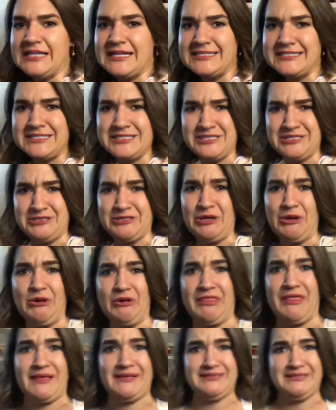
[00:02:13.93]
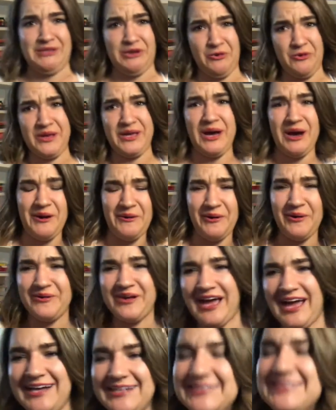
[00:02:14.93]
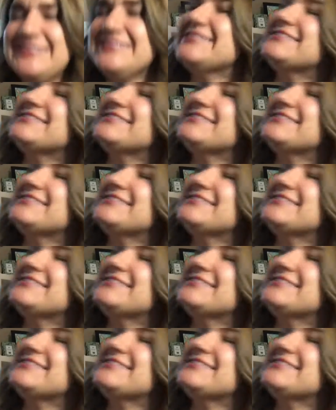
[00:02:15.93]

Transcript: Let's do this. Here we go. Okay.